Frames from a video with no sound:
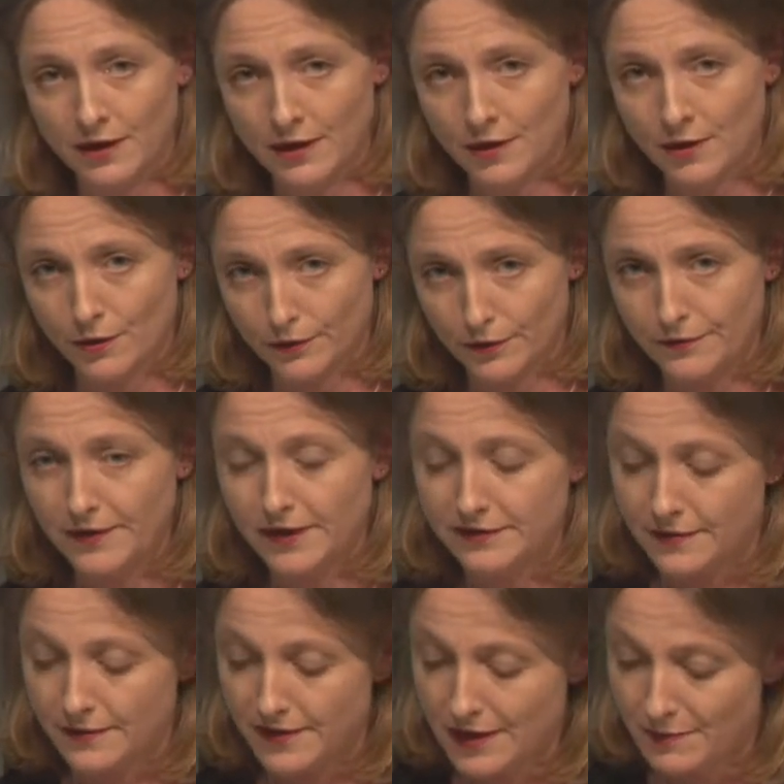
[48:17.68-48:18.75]
on the things
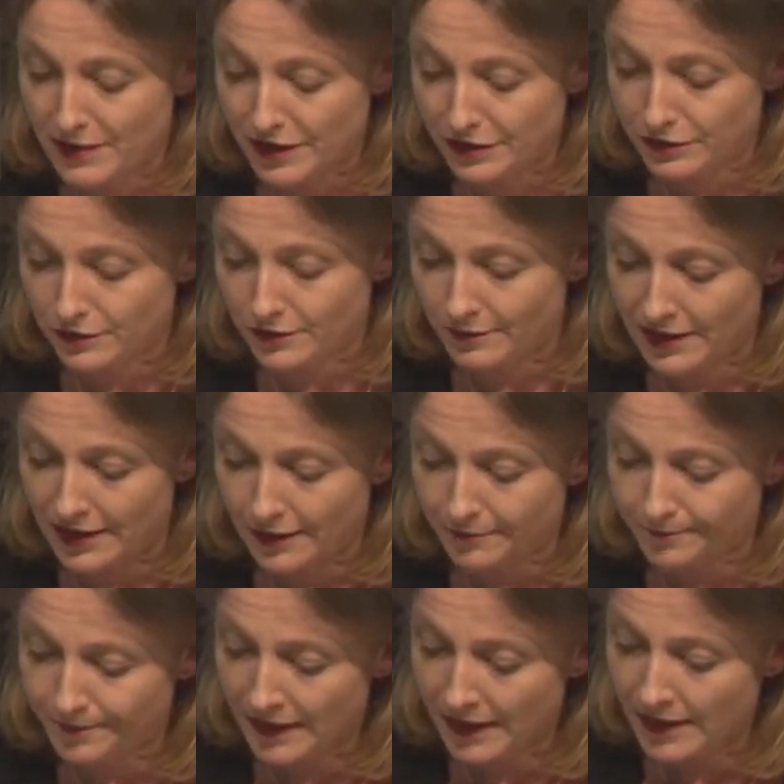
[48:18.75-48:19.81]
that they're passionate about,
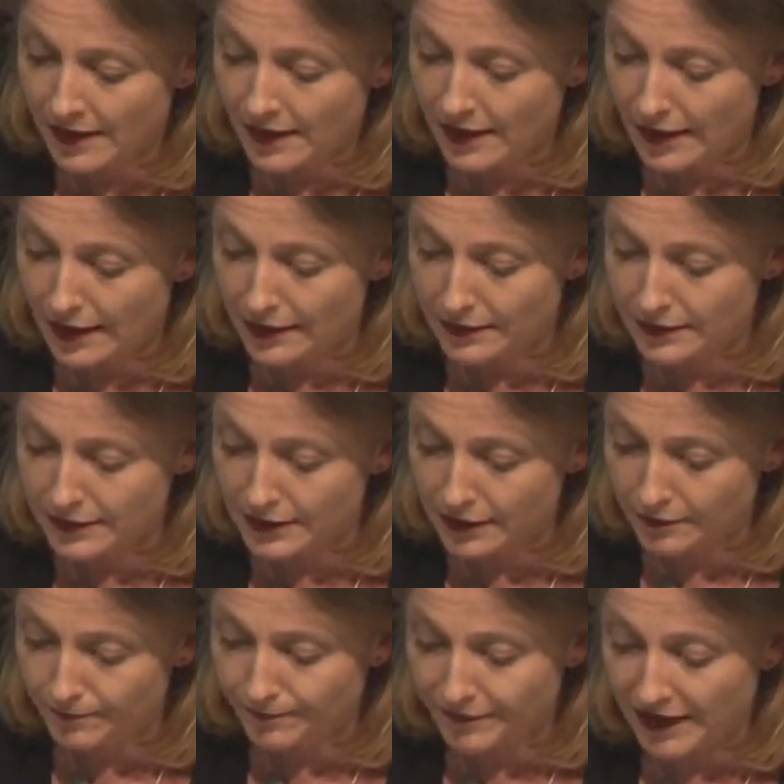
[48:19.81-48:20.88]
and
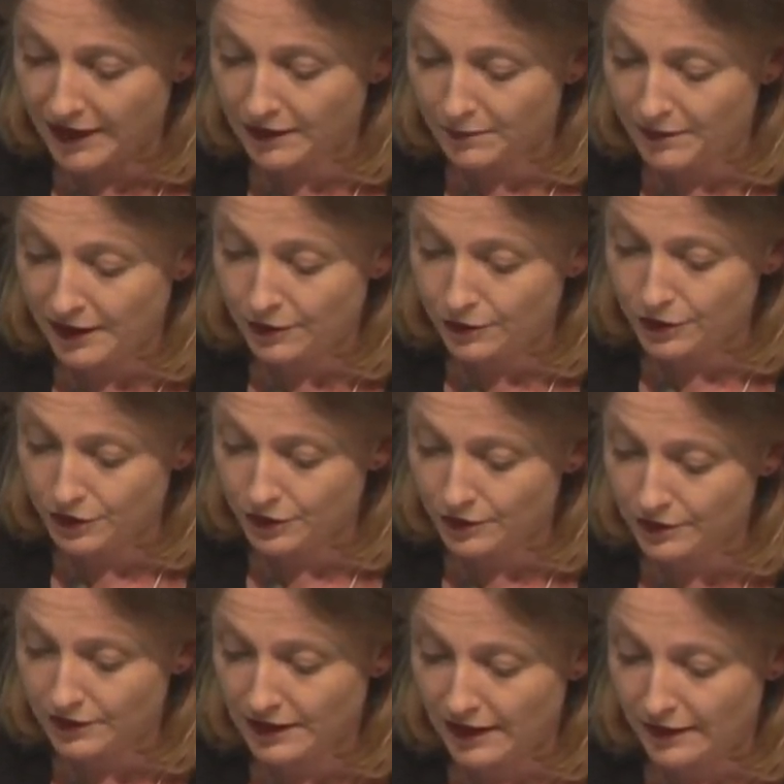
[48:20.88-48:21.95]
they can pick and
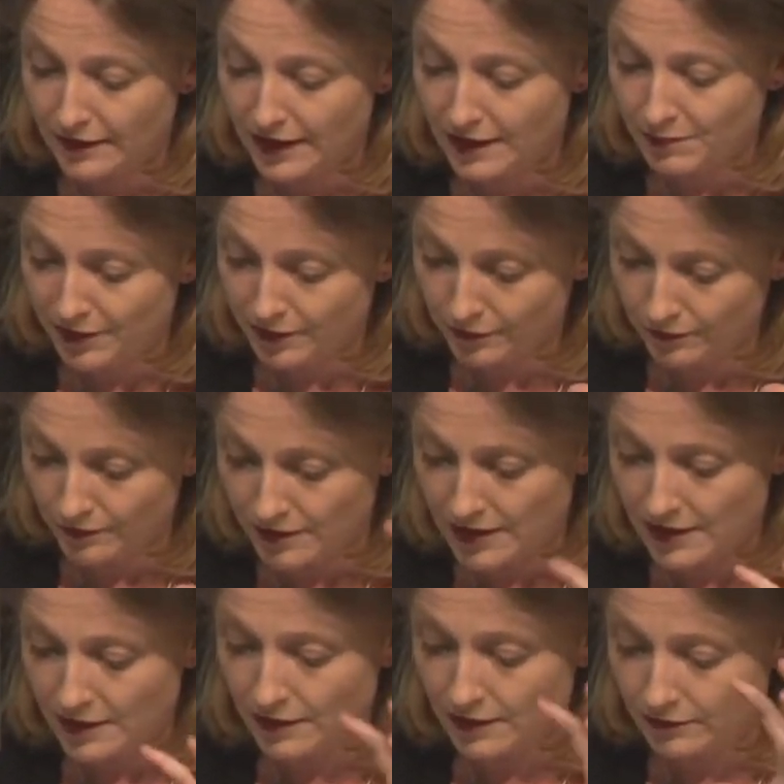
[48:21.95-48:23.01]
choose, and they build
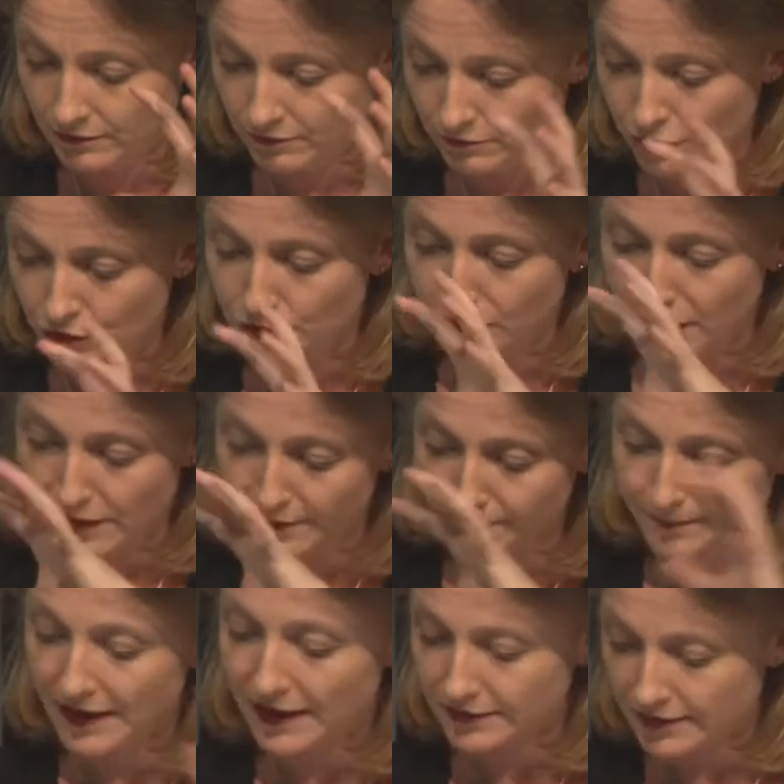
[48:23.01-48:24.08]
their journey
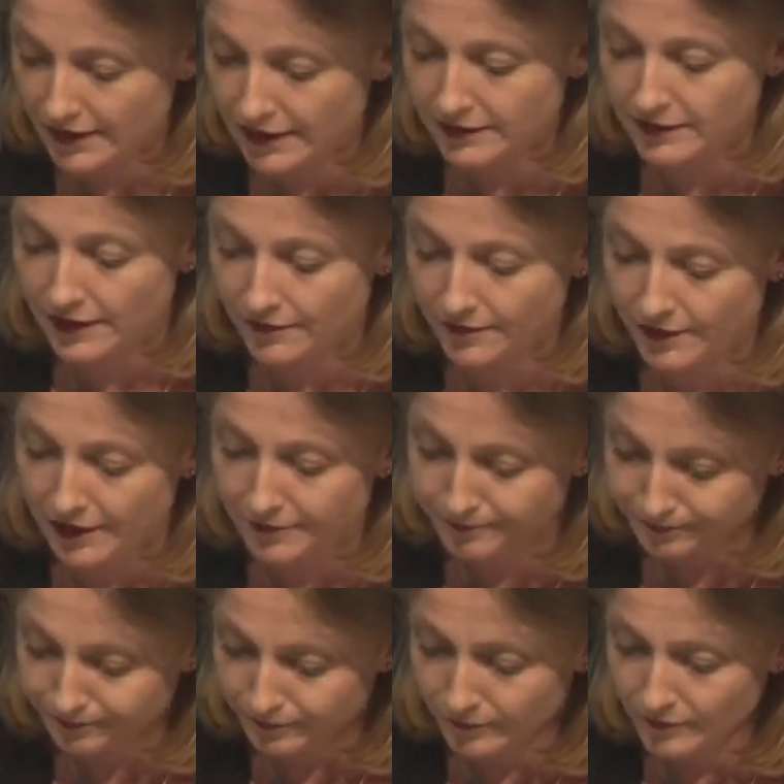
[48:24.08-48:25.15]
as they see fit.
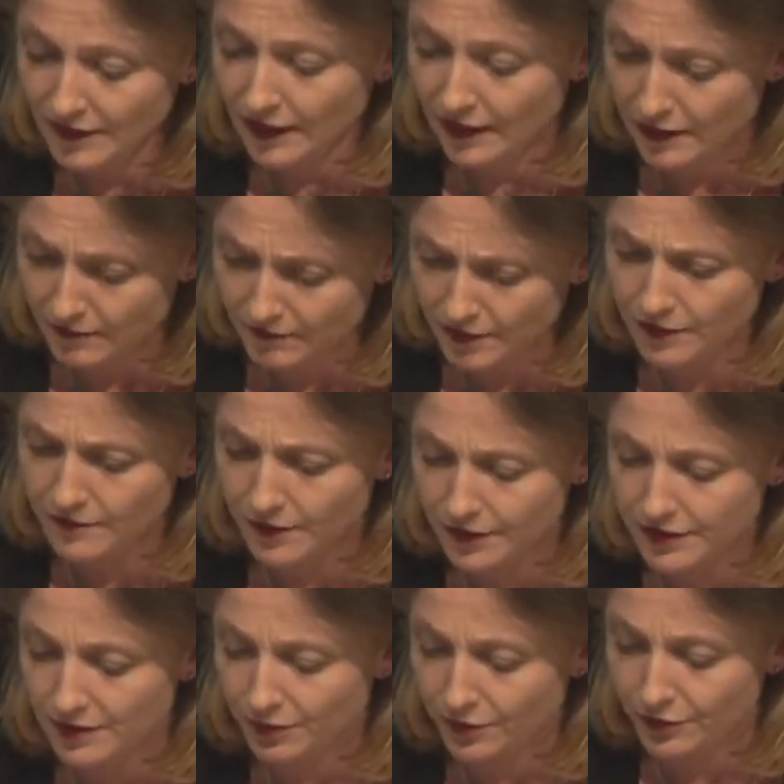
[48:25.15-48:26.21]
And they're very, very
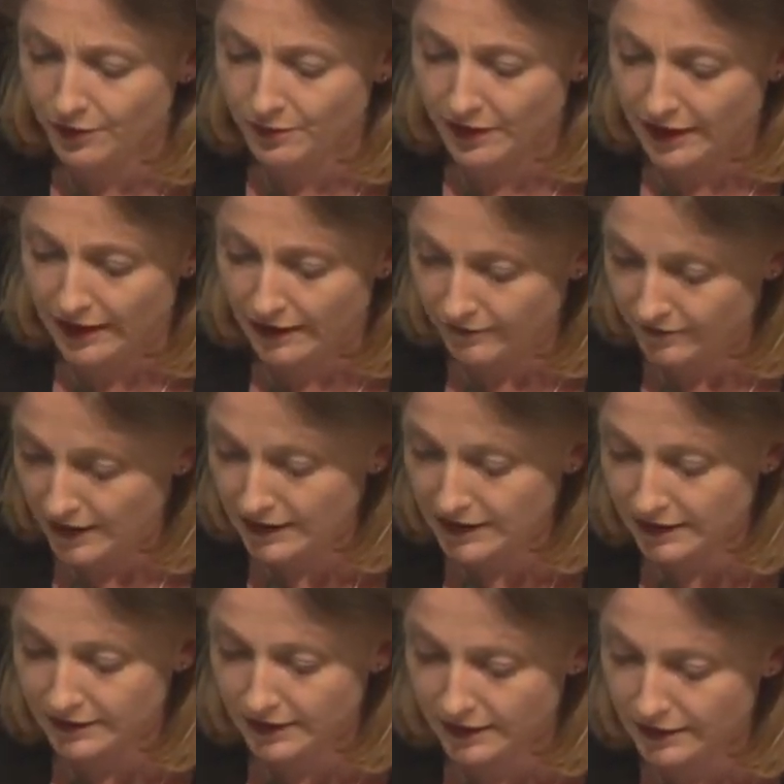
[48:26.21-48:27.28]
supported by our
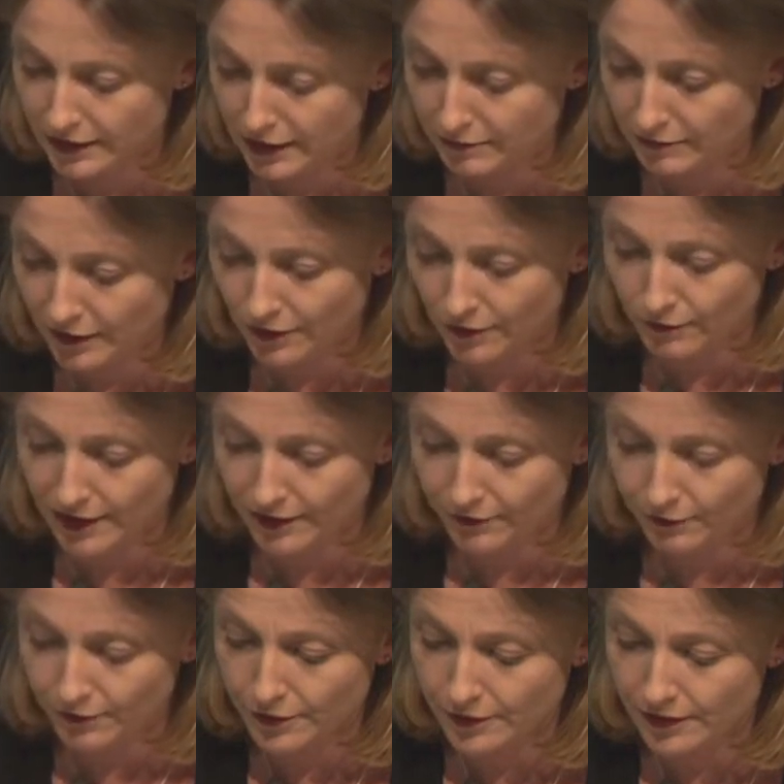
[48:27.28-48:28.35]
fantastic team the whole way
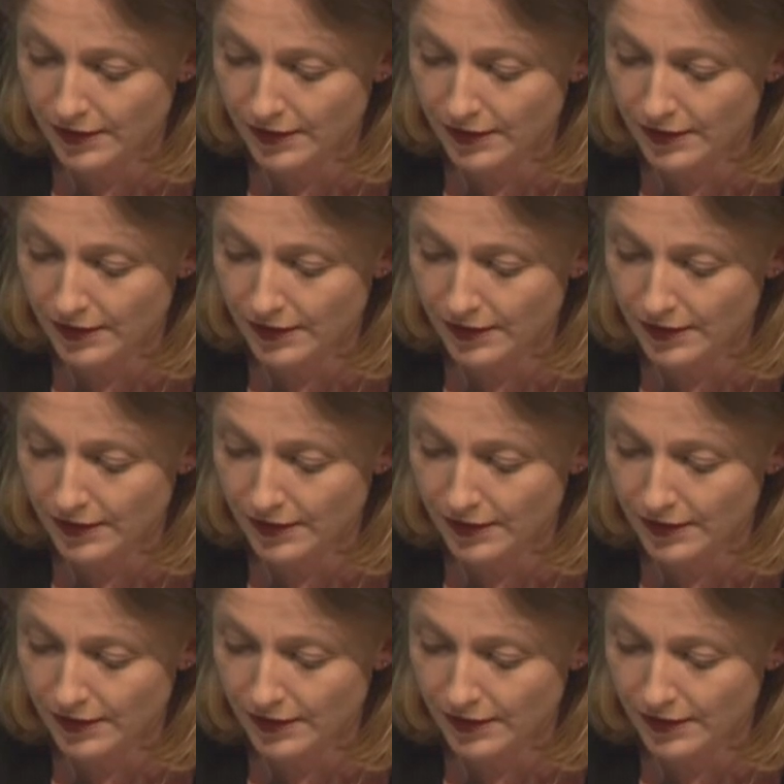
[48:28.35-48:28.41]
through.